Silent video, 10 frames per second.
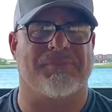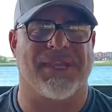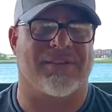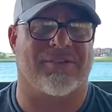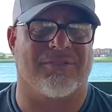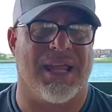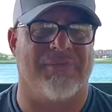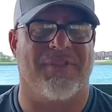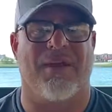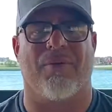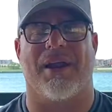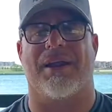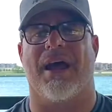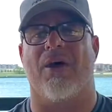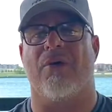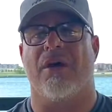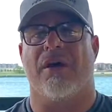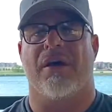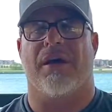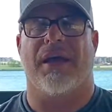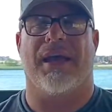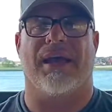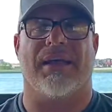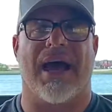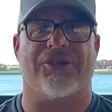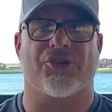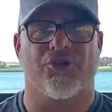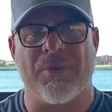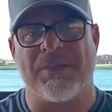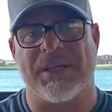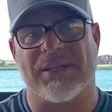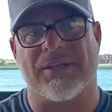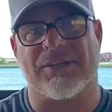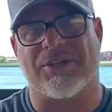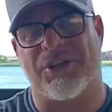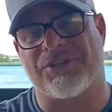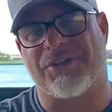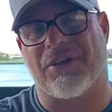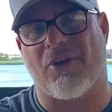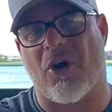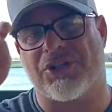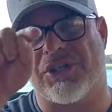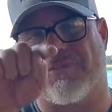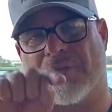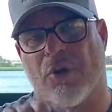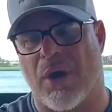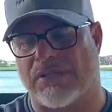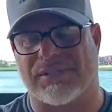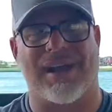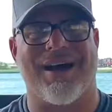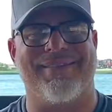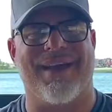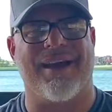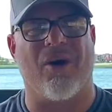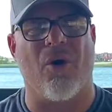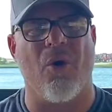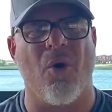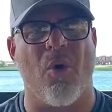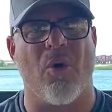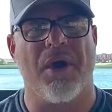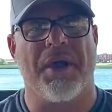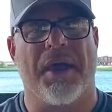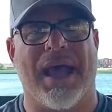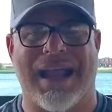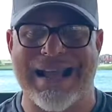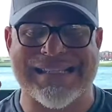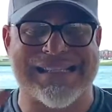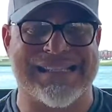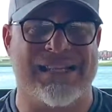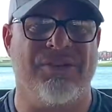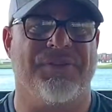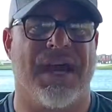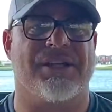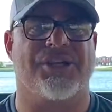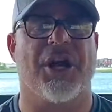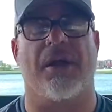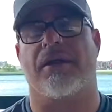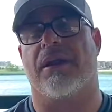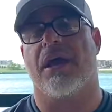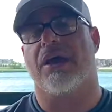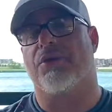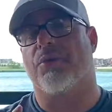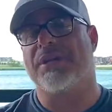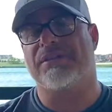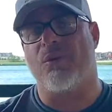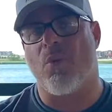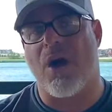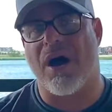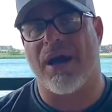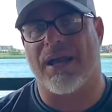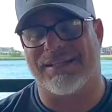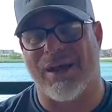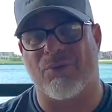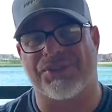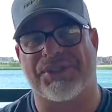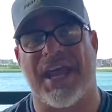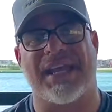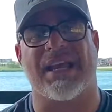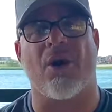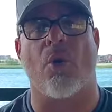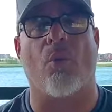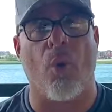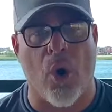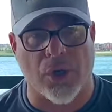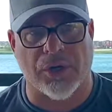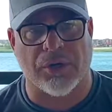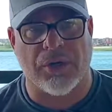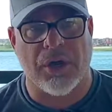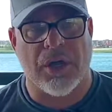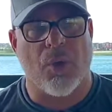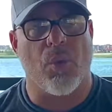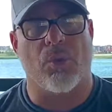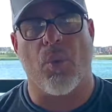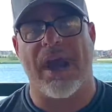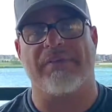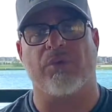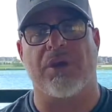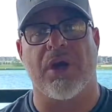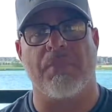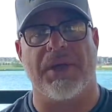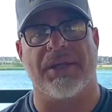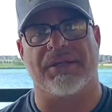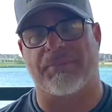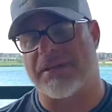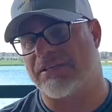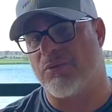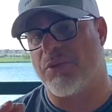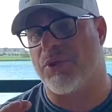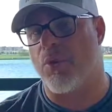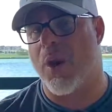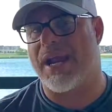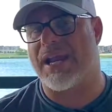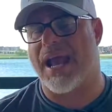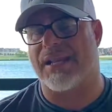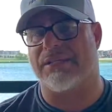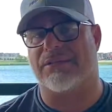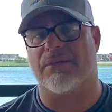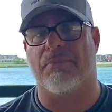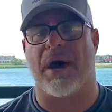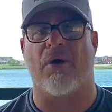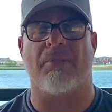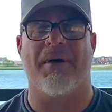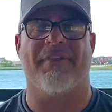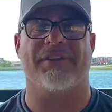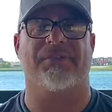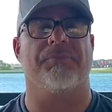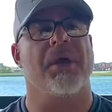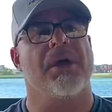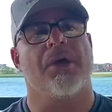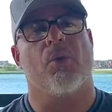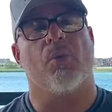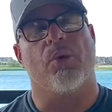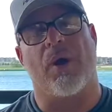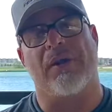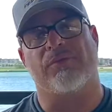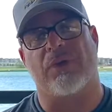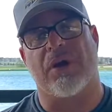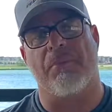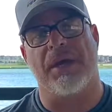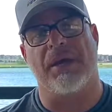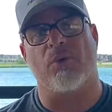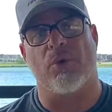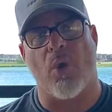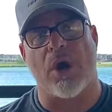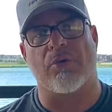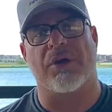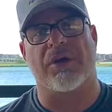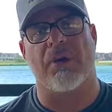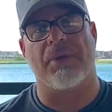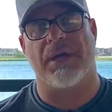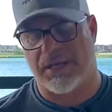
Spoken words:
technical name of that right now. And I trimmed it just large enough to go outside that hole, and I sealed that shut. The reason why is I was taking on water. When waves would come in, especially with the weight added to the bow of my vessel, when waves would come in, when water would come in,